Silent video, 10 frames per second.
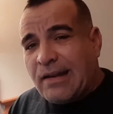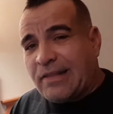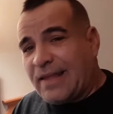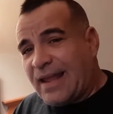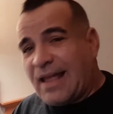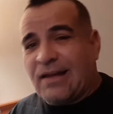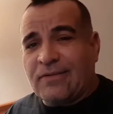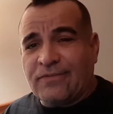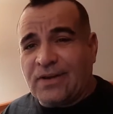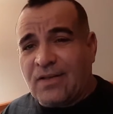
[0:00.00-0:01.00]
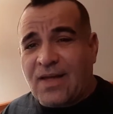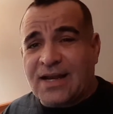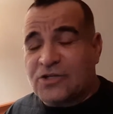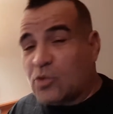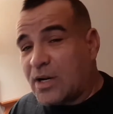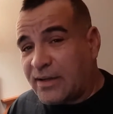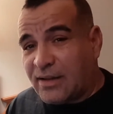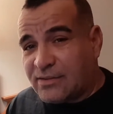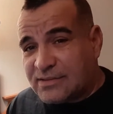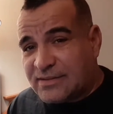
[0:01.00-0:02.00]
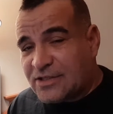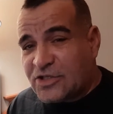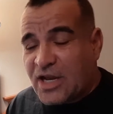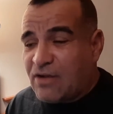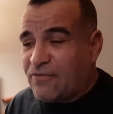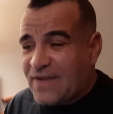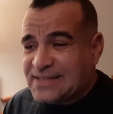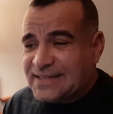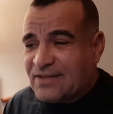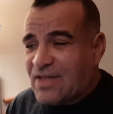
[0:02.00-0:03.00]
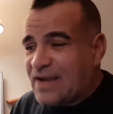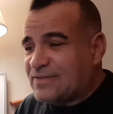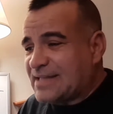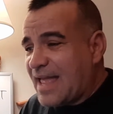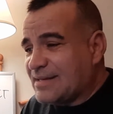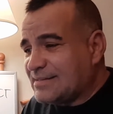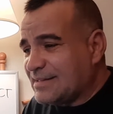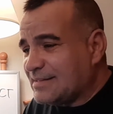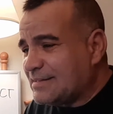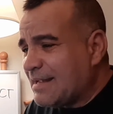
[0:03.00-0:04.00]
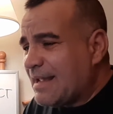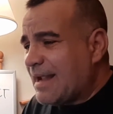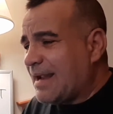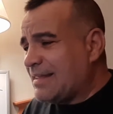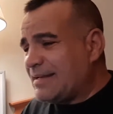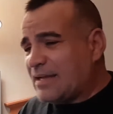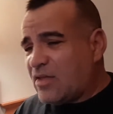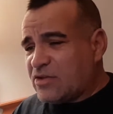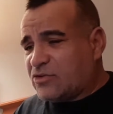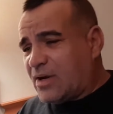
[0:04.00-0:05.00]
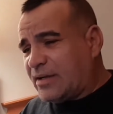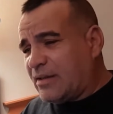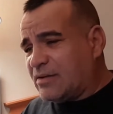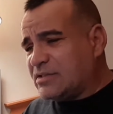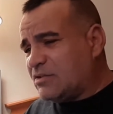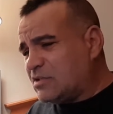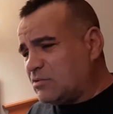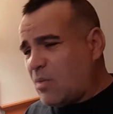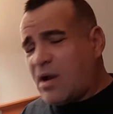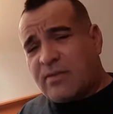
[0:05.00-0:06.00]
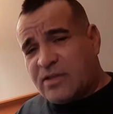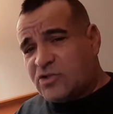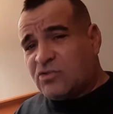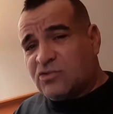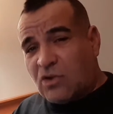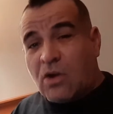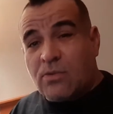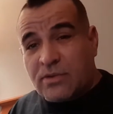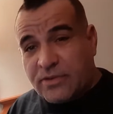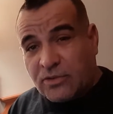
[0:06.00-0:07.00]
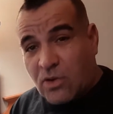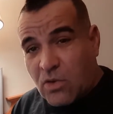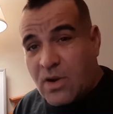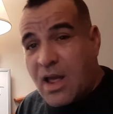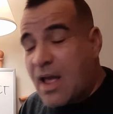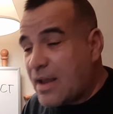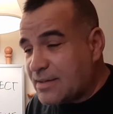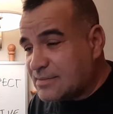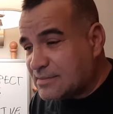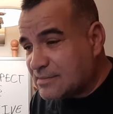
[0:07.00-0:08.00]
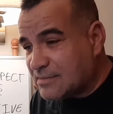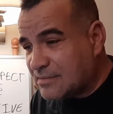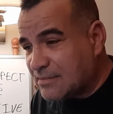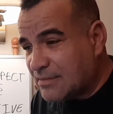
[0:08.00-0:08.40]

They have a lot of drug dealers in the jail facing life sentences, and they tell the drug dealers, you swear that you saw with your own eyes